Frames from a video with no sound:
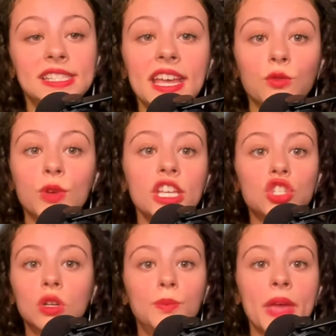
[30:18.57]

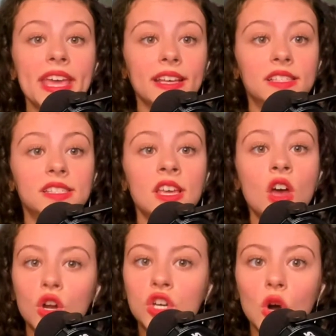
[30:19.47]
Regional banks
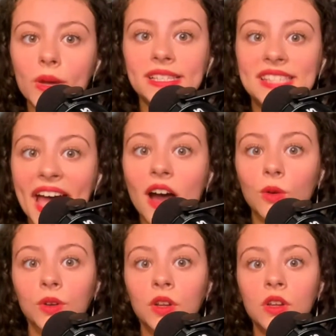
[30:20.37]
are going
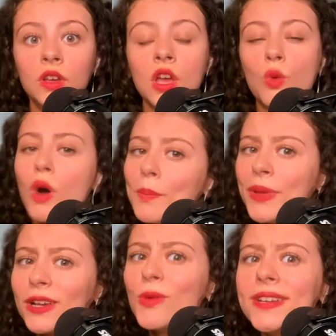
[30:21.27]
down while
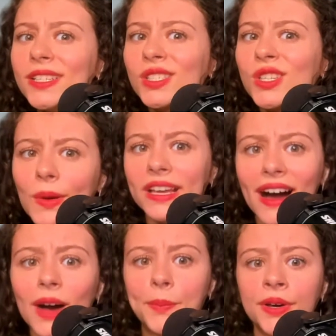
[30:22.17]
Bitcoin is going up.